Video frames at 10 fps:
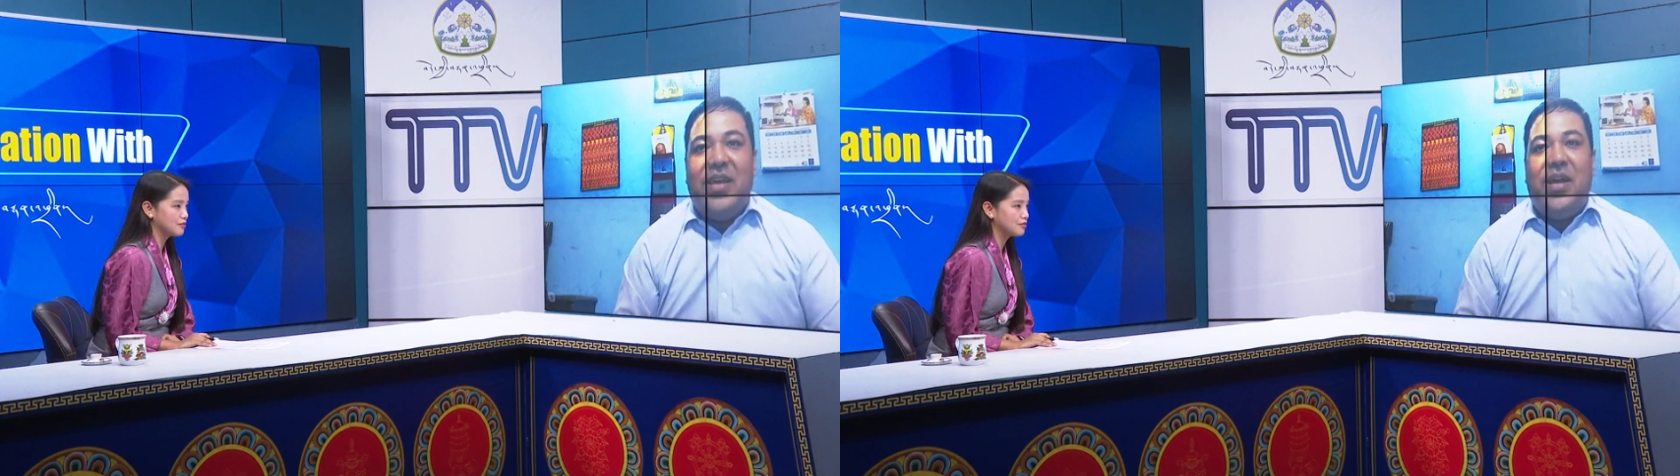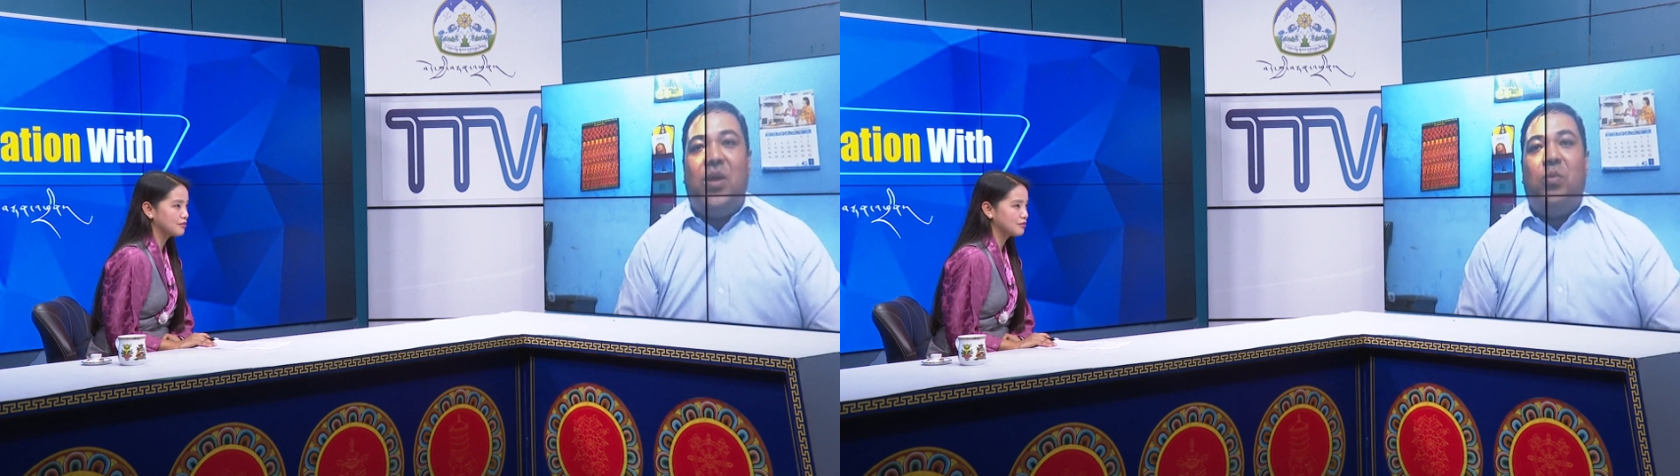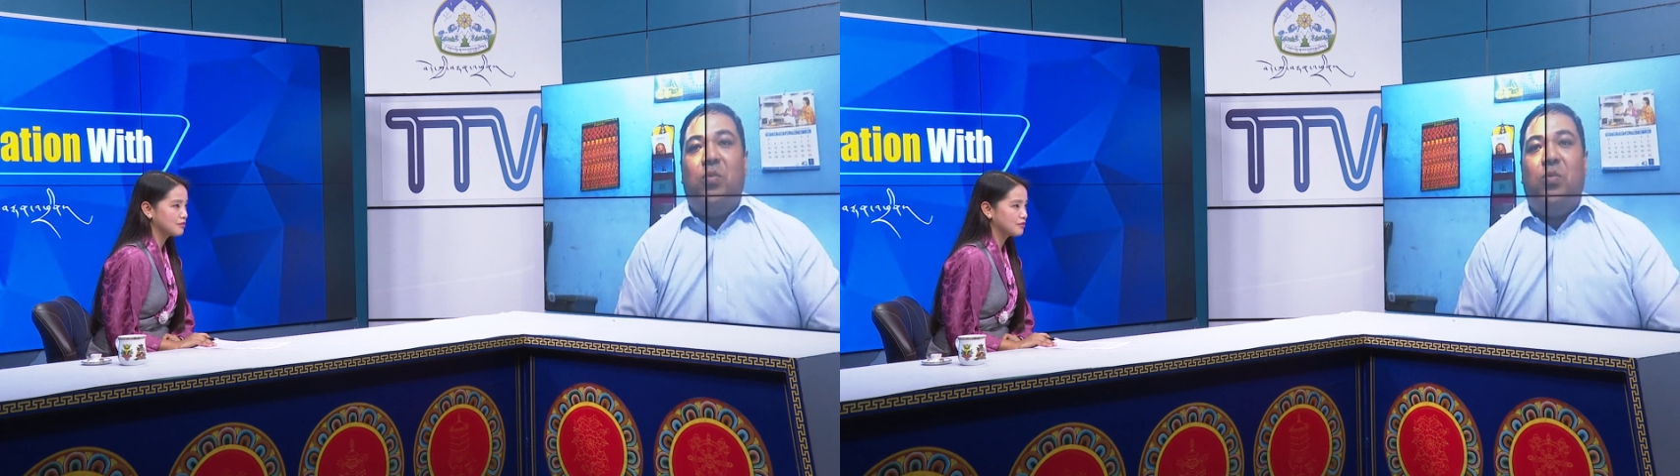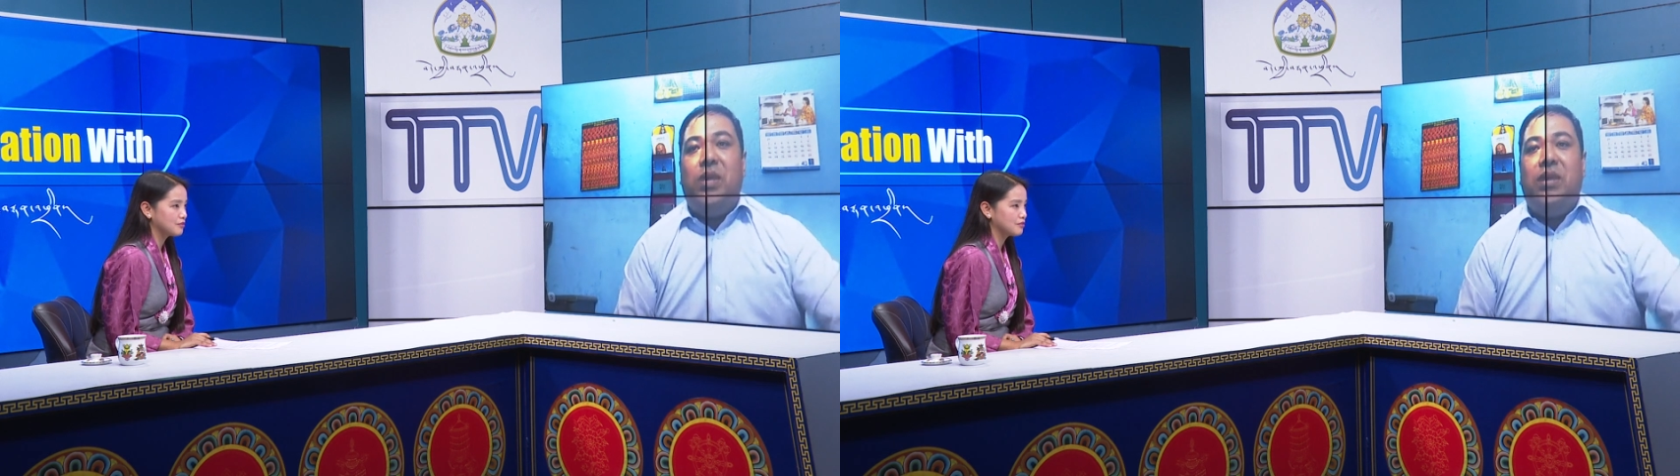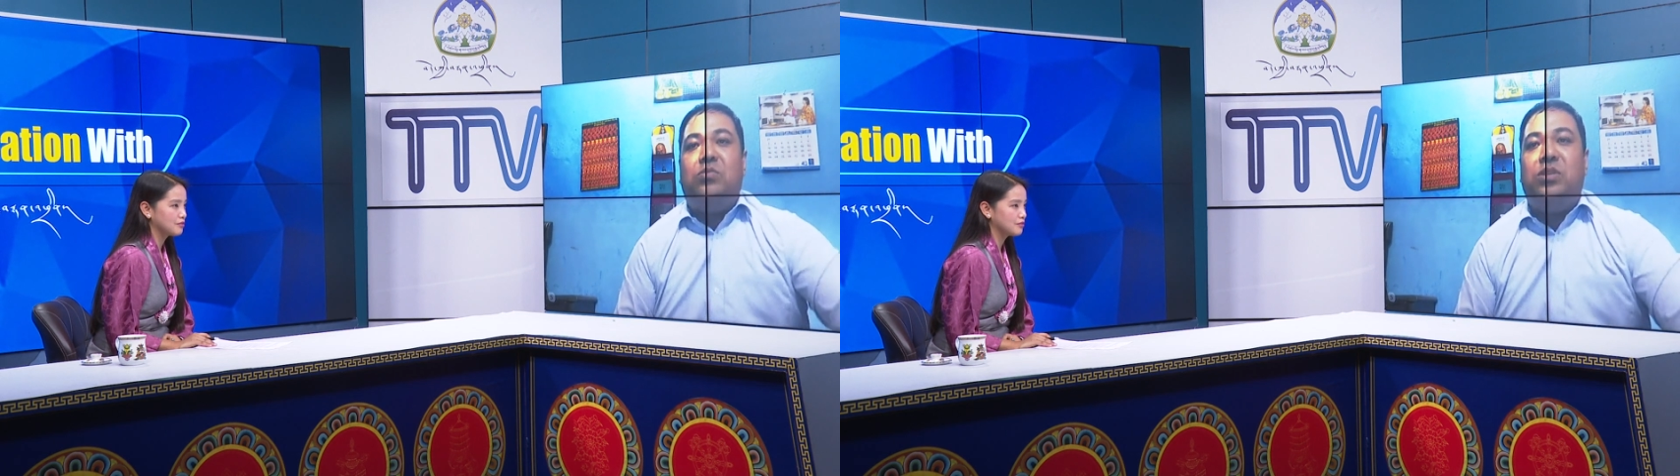We
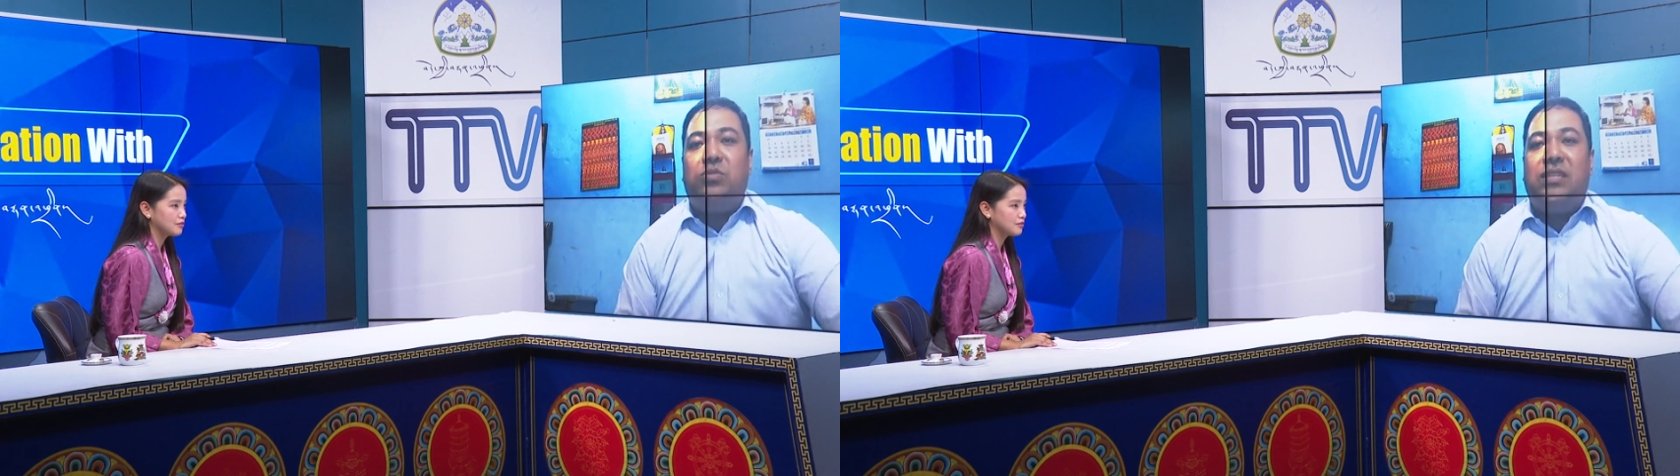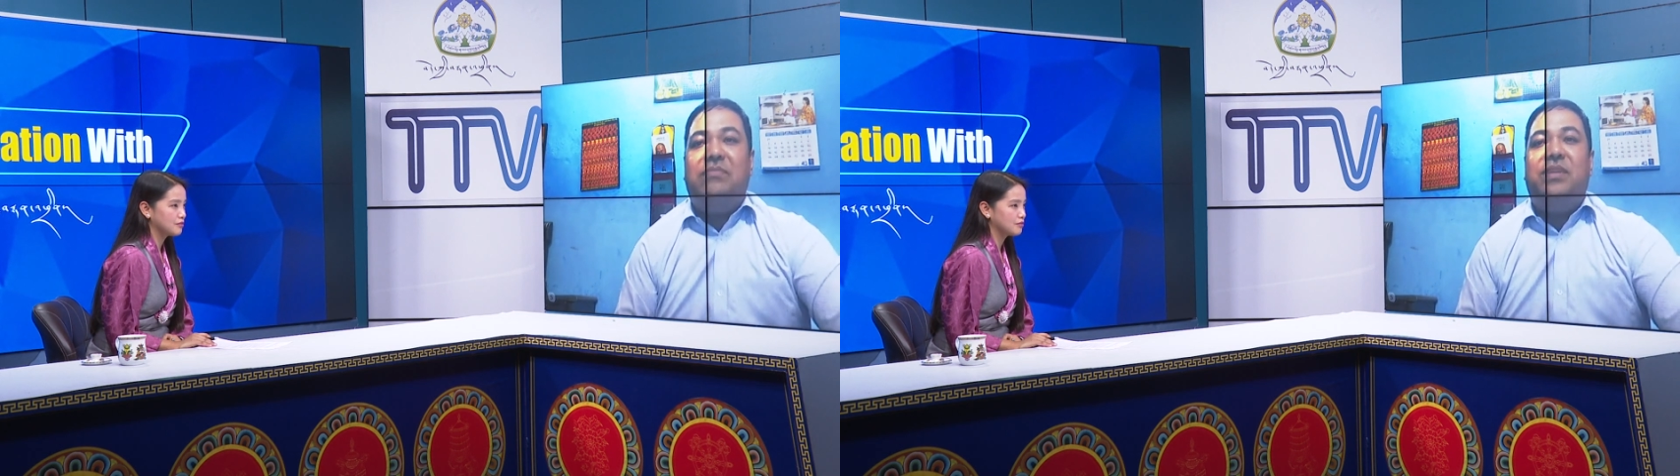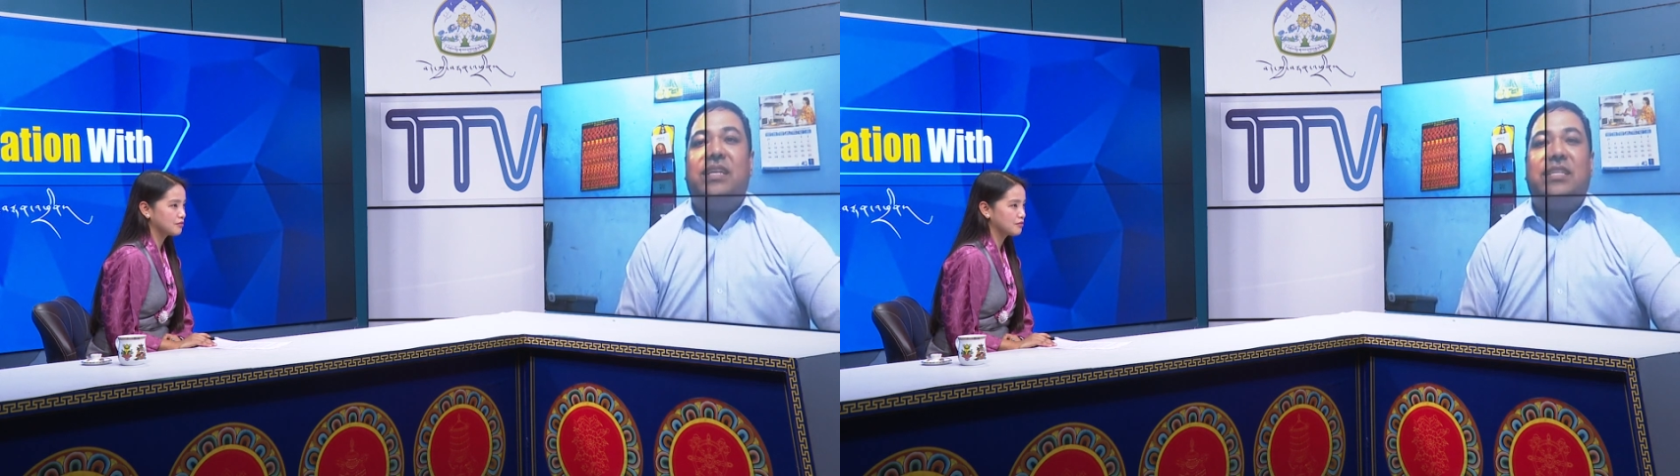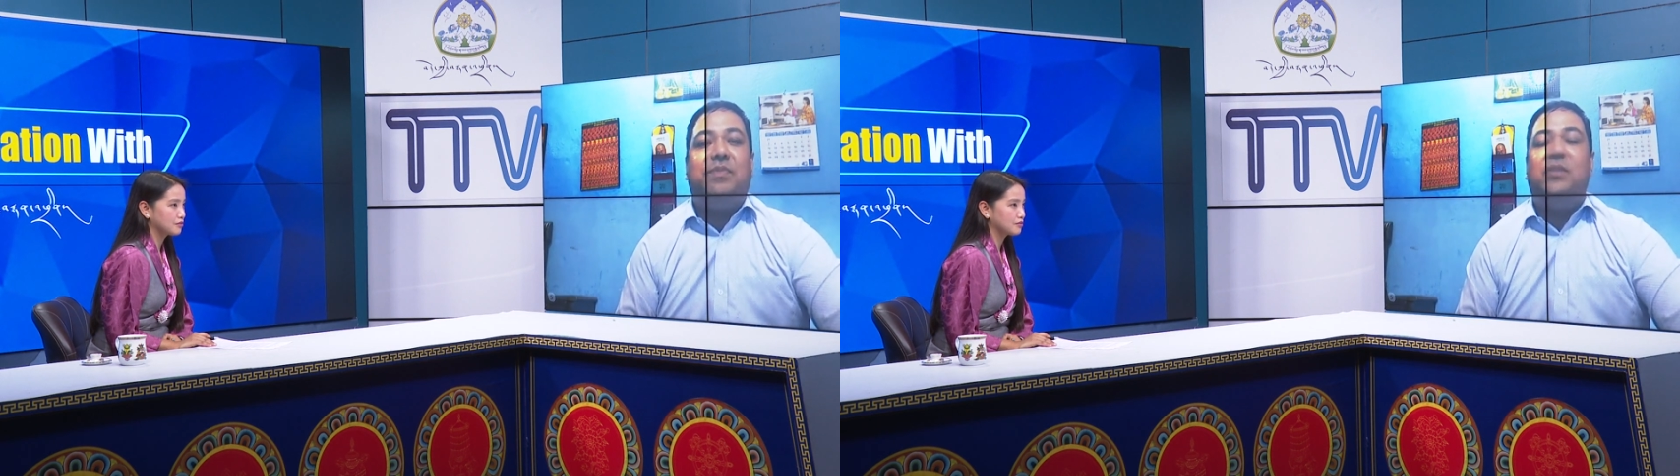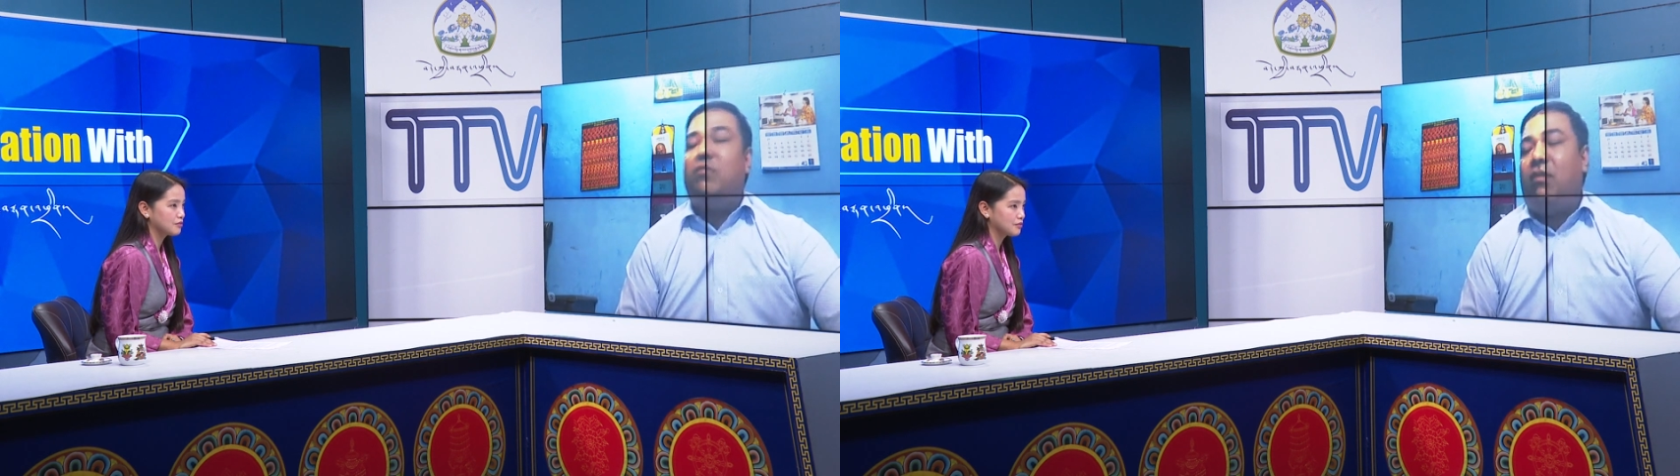should give the
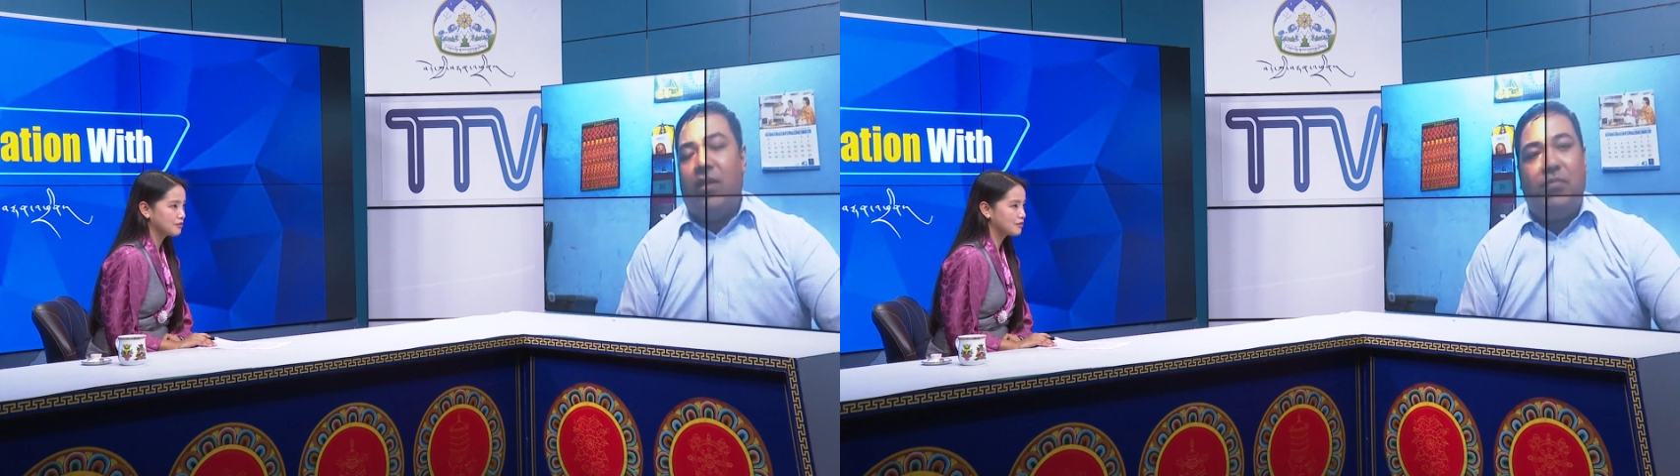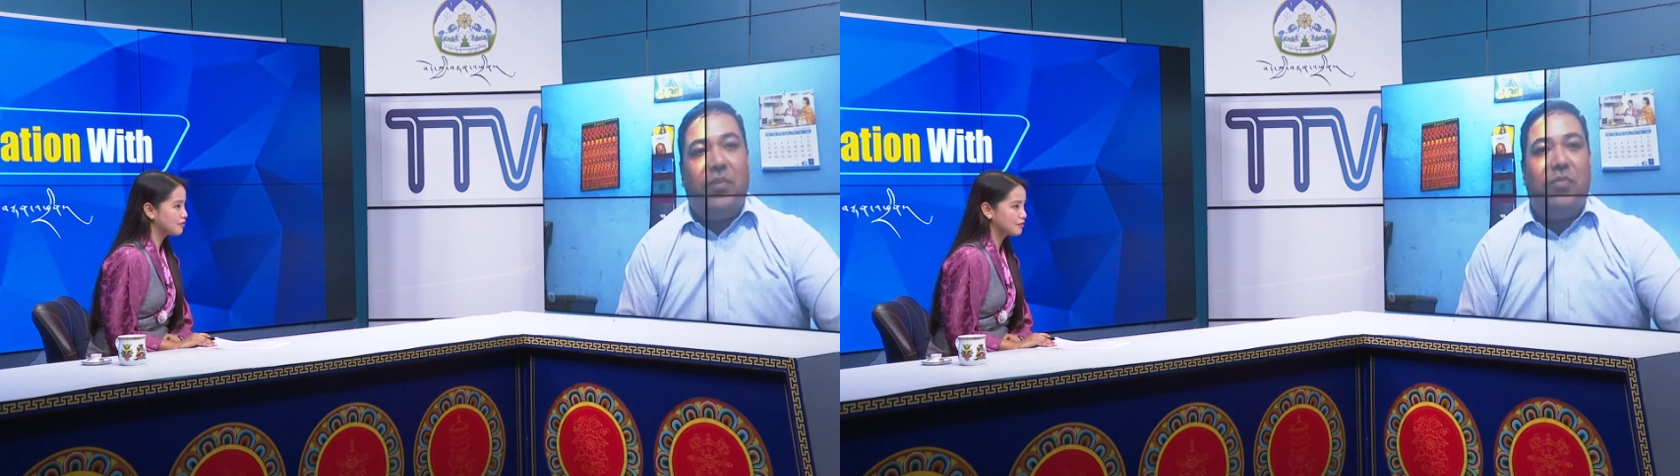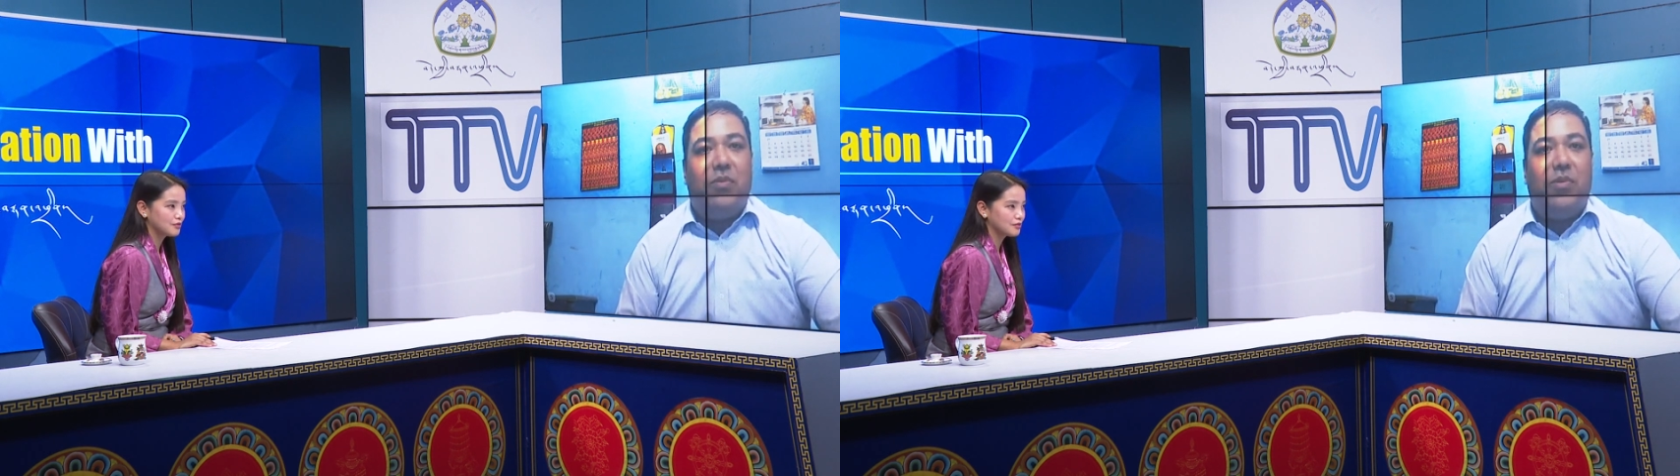respect to all people.